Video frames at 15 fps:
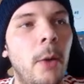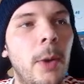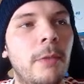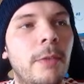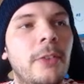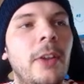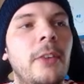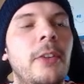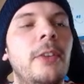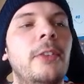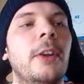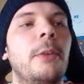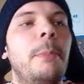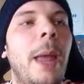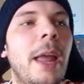We have a
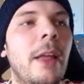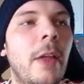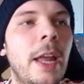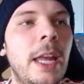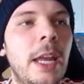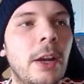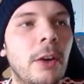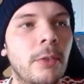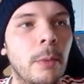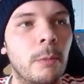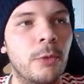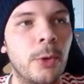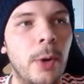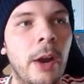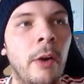66 Pele here
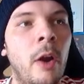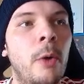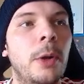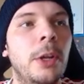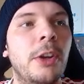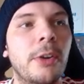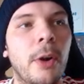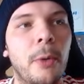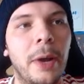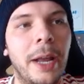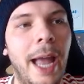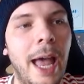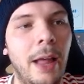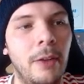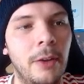from Ferrero
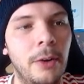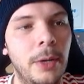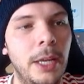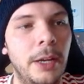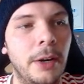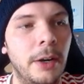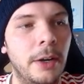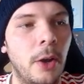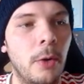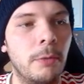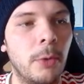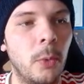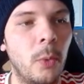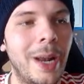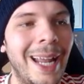Eurogallo here,
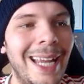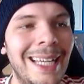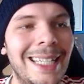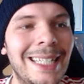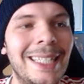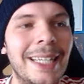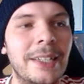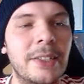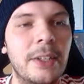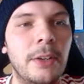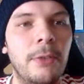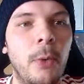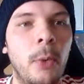going for $186 and a